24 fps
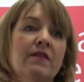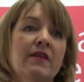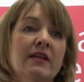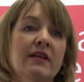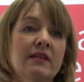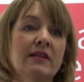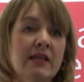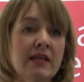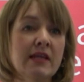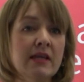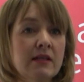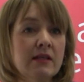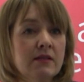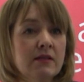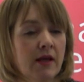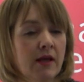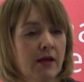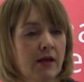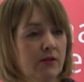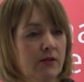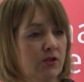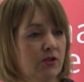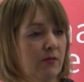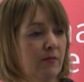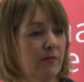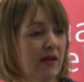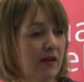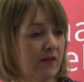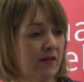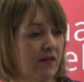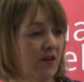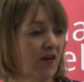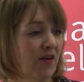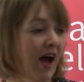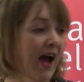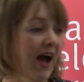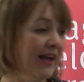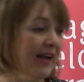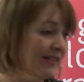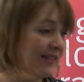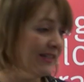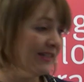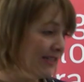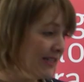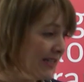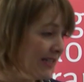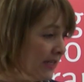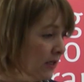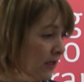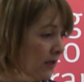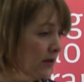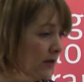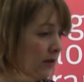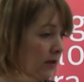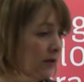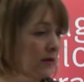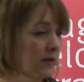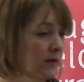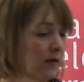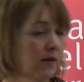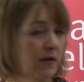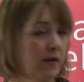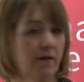they need to make their idea,